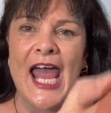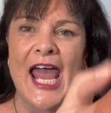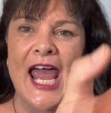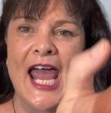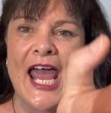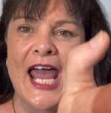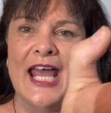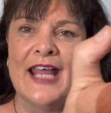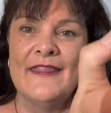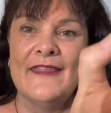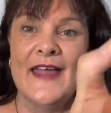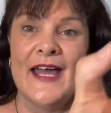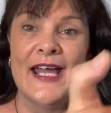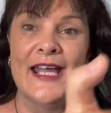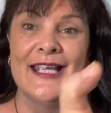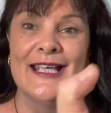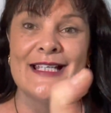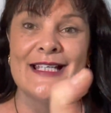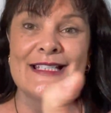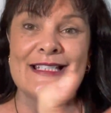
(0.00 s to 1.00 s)
And
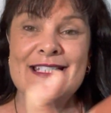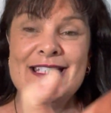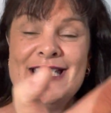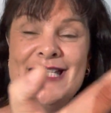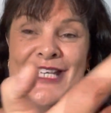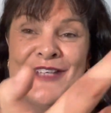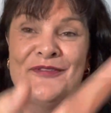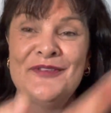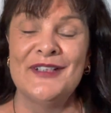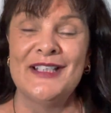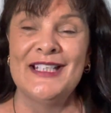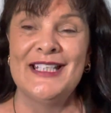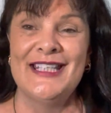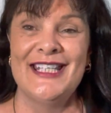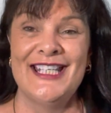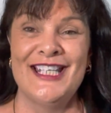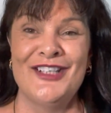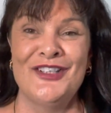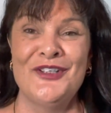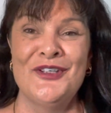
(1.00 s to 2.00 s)
they are definitely
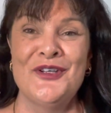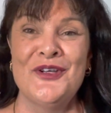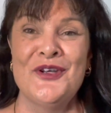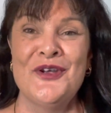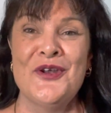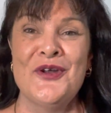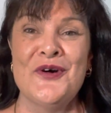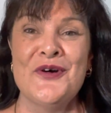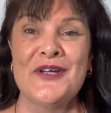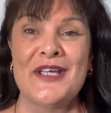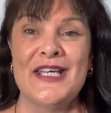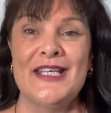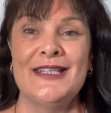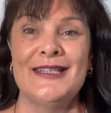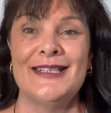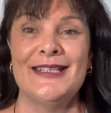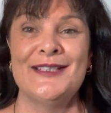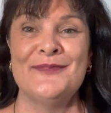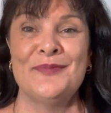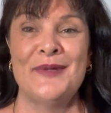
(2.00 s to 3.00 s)
there. Look at
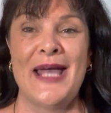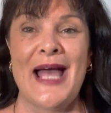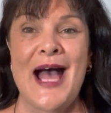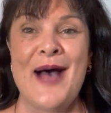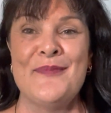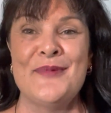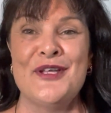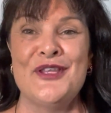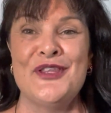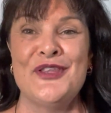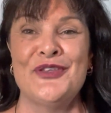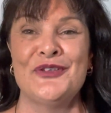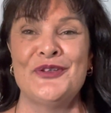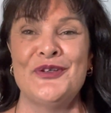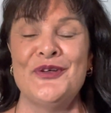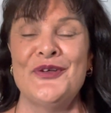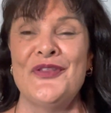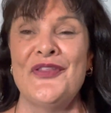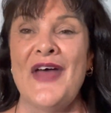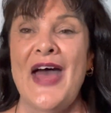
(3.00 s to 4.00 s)
them coming
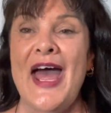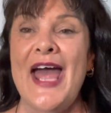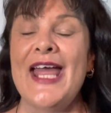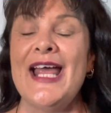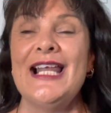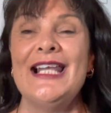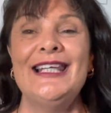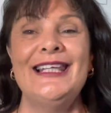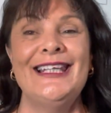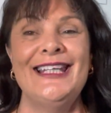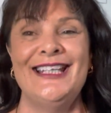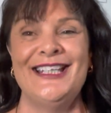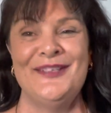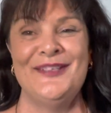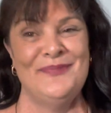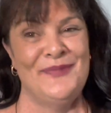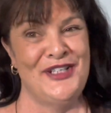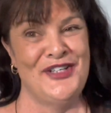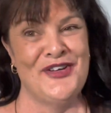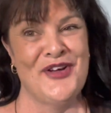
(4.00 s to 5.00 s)
through. They are letting
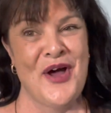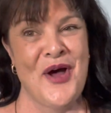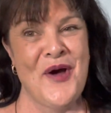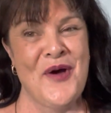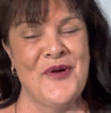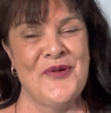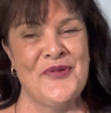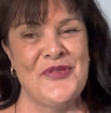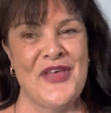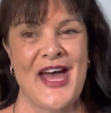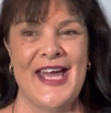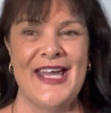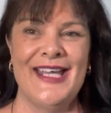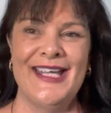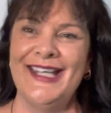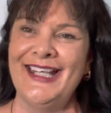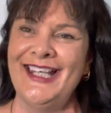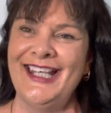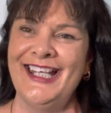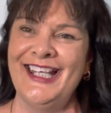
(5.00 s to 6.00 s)
me know
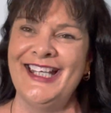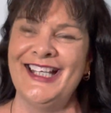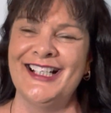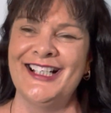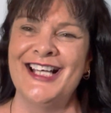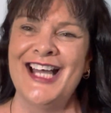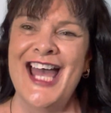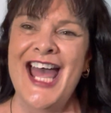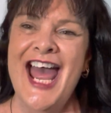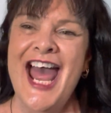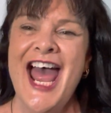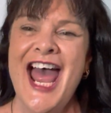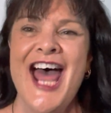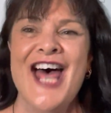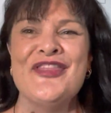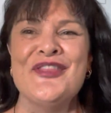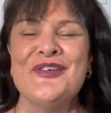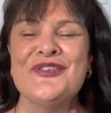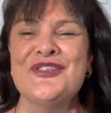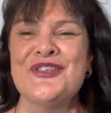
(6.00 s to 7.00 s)
they are here,
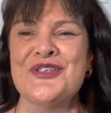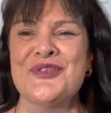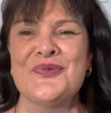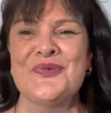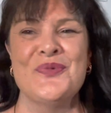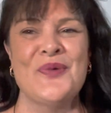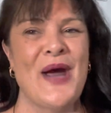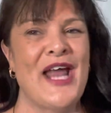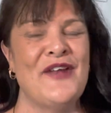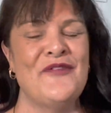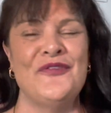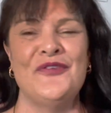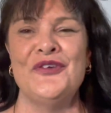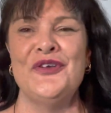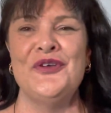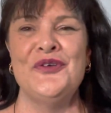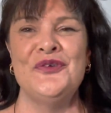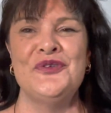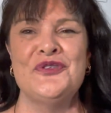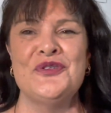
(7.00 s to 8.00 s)
and they're just waiting for
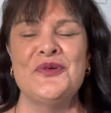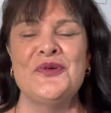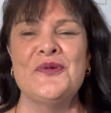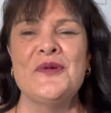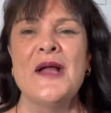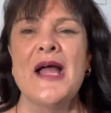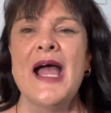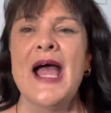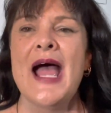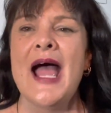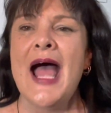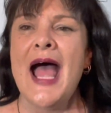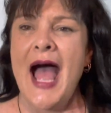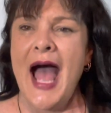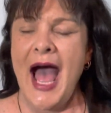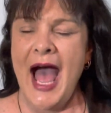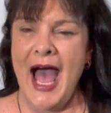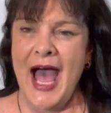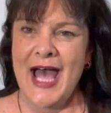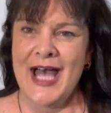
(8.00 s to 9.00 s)
you to
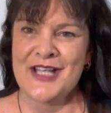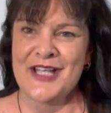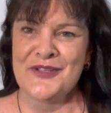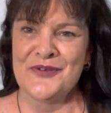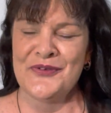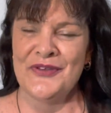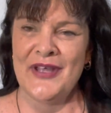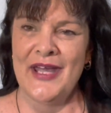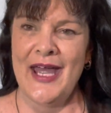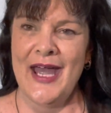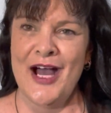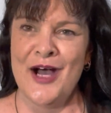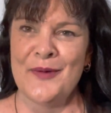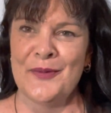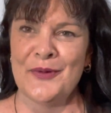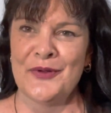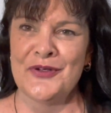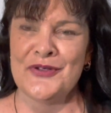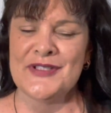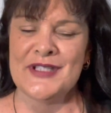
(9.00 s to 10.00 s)
ask for the
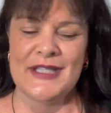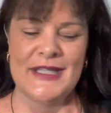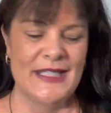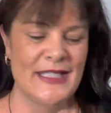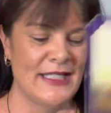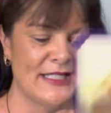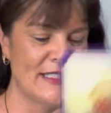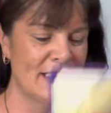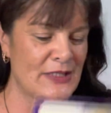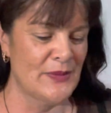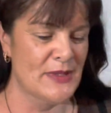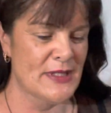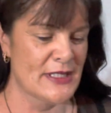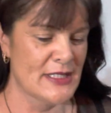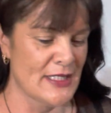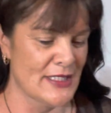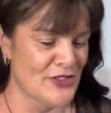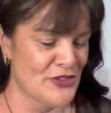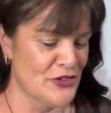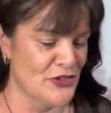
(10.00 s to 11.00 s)
help, because they're there to
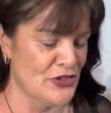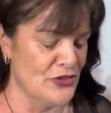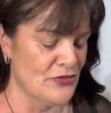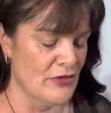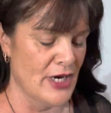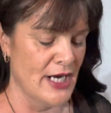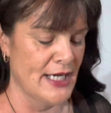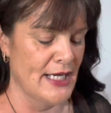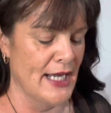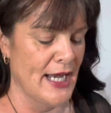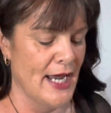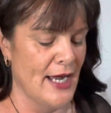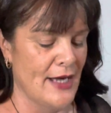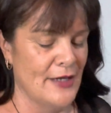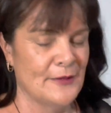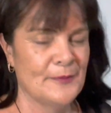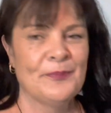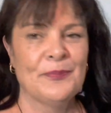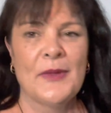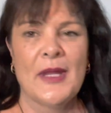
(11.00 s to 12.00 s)
assist you right now.